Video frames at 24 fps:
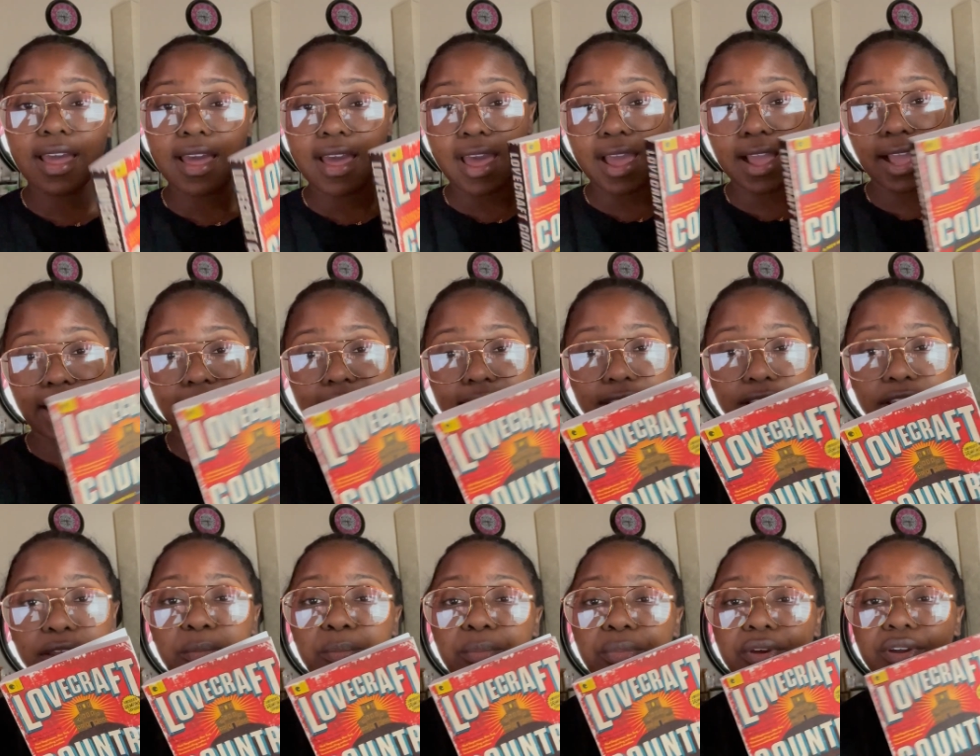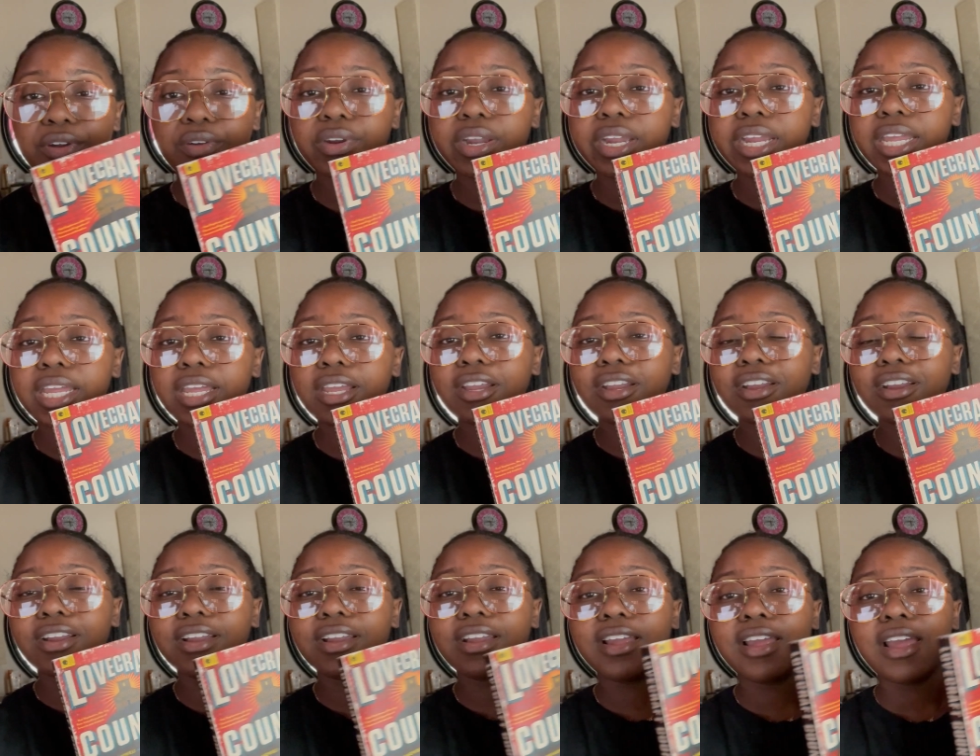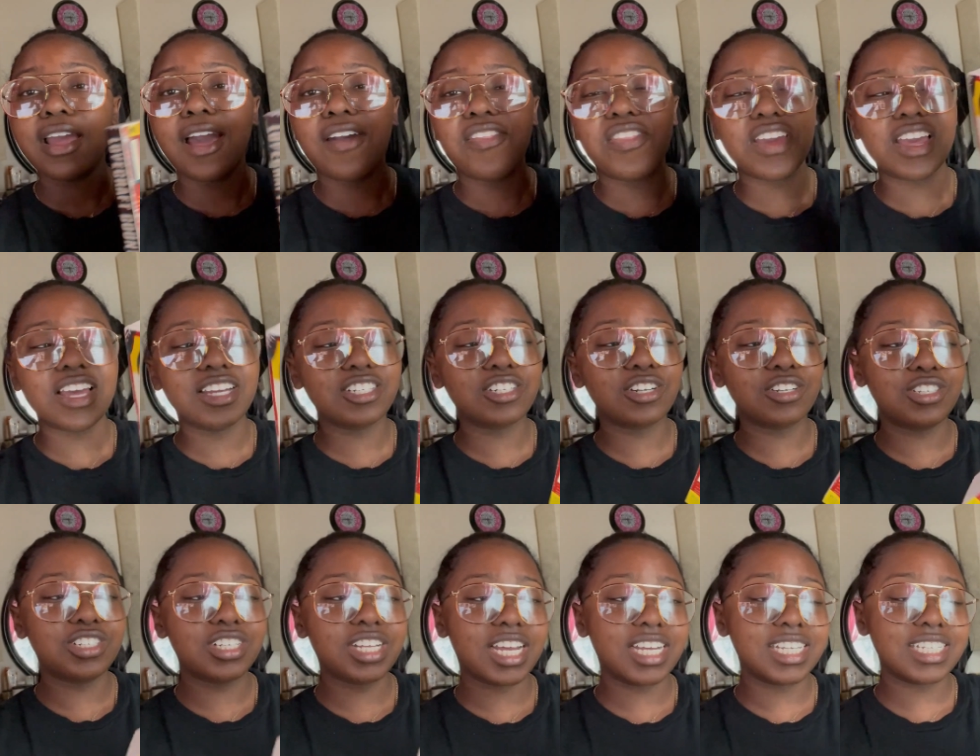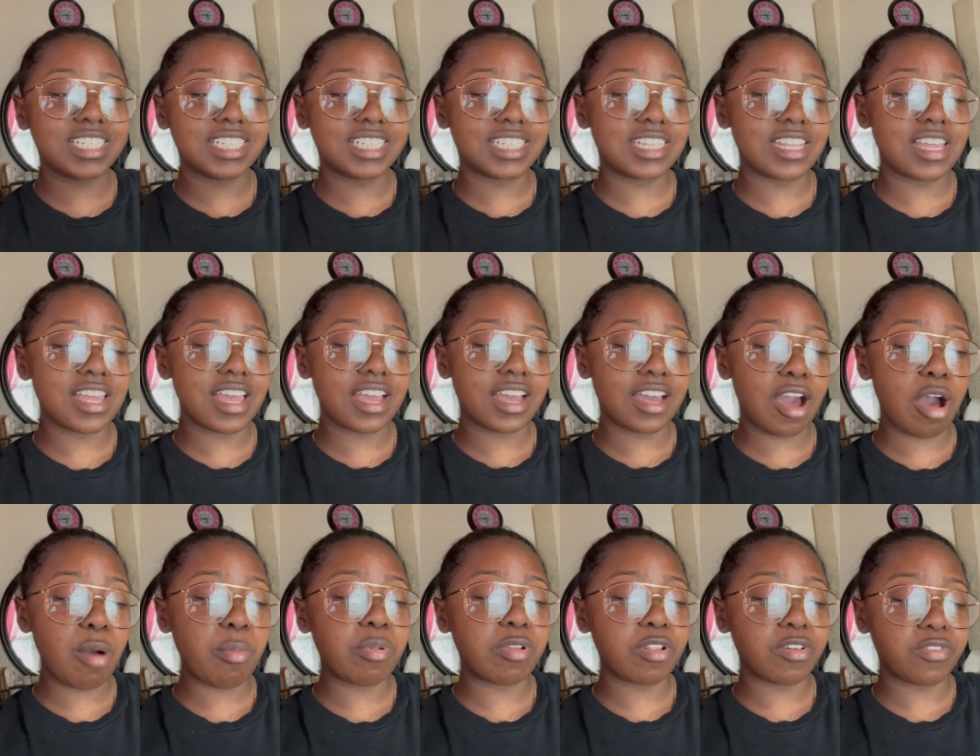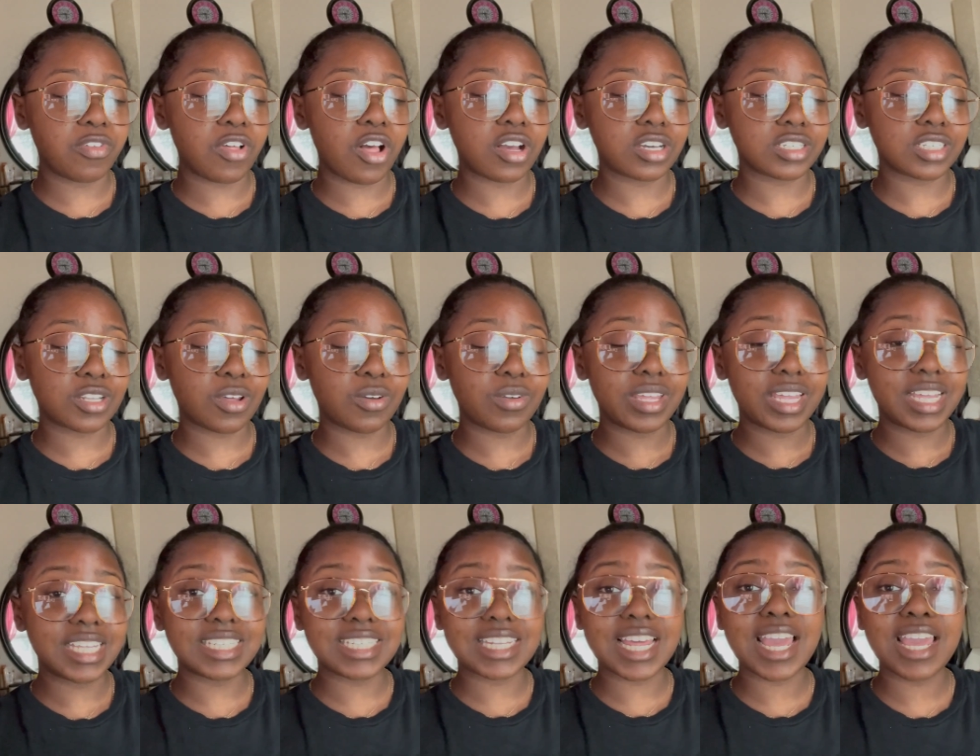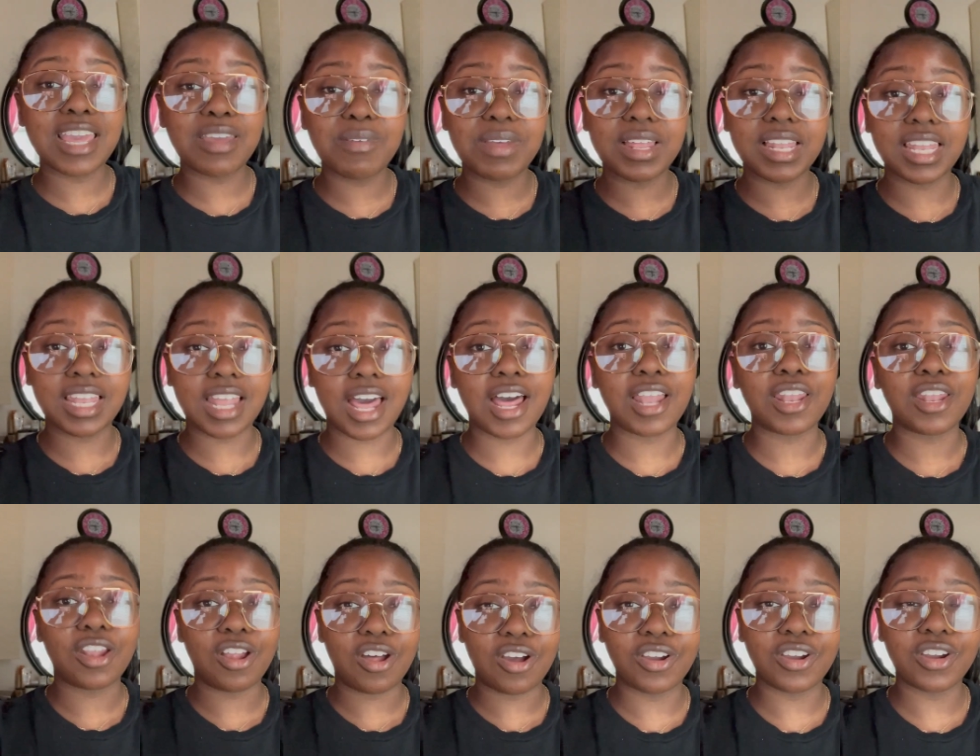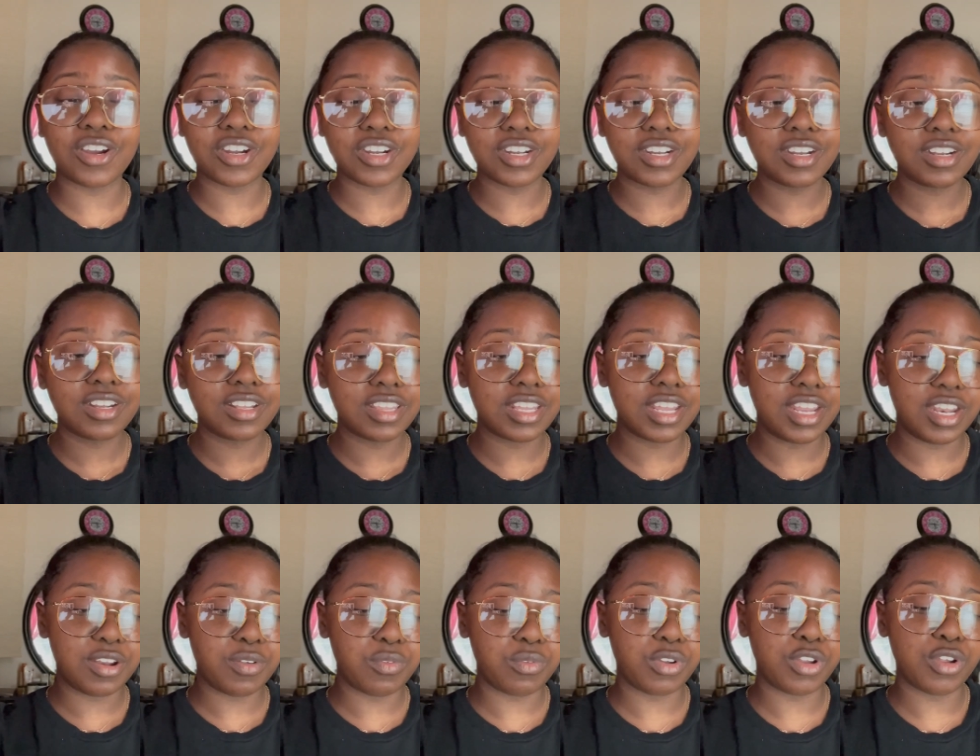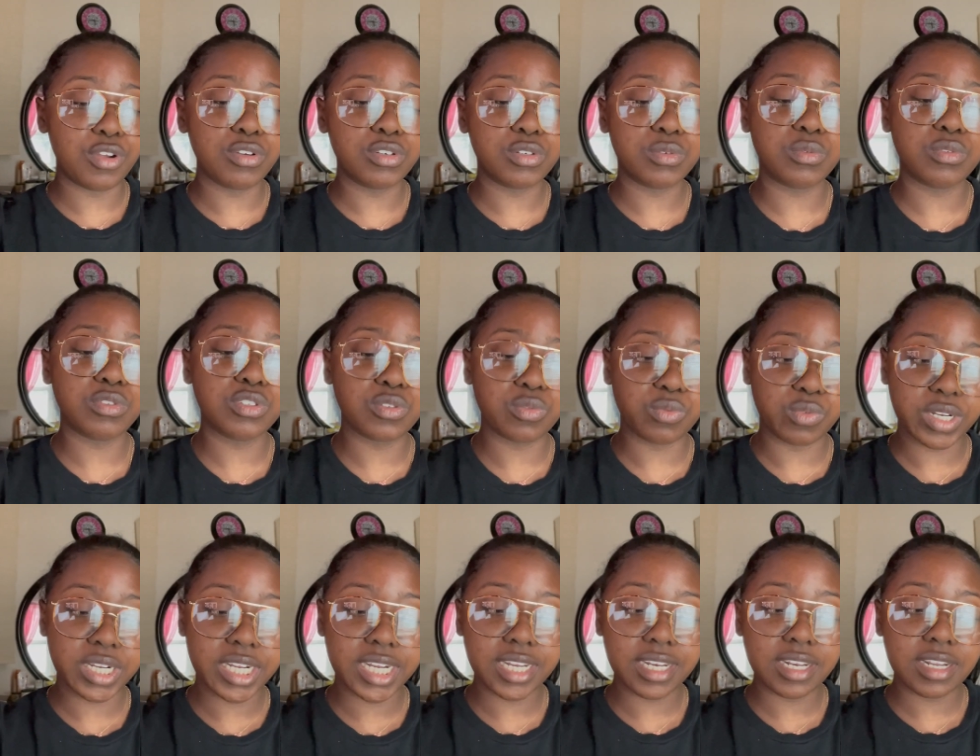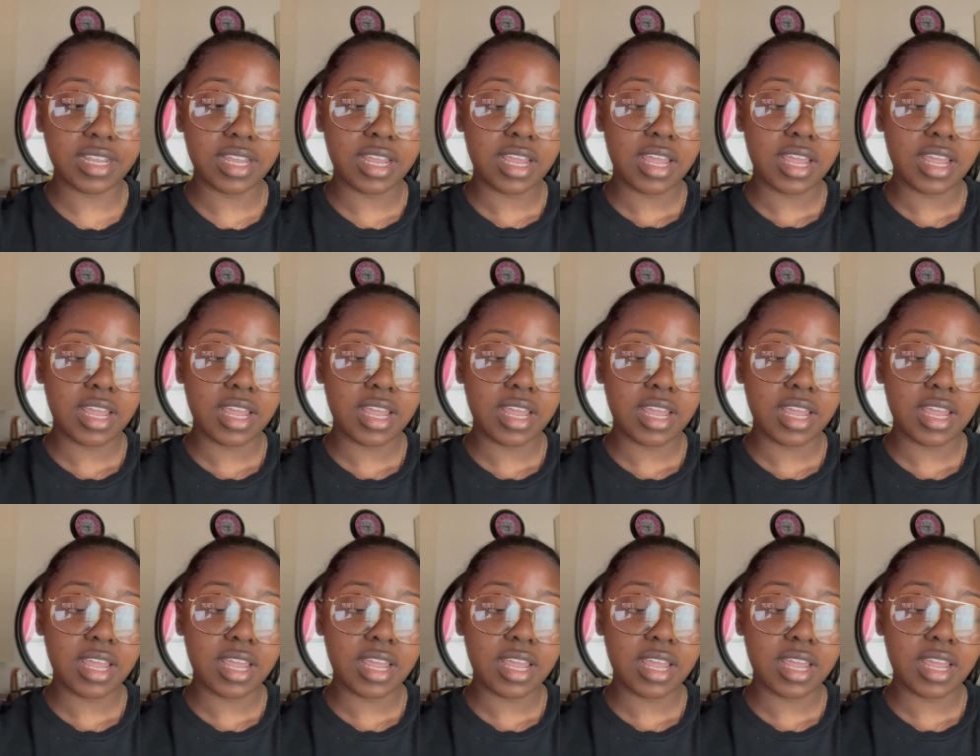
I got a good book right here. I think I showed you guys this a couple of vlogs ago. It's taking me a lot longer than usual to read.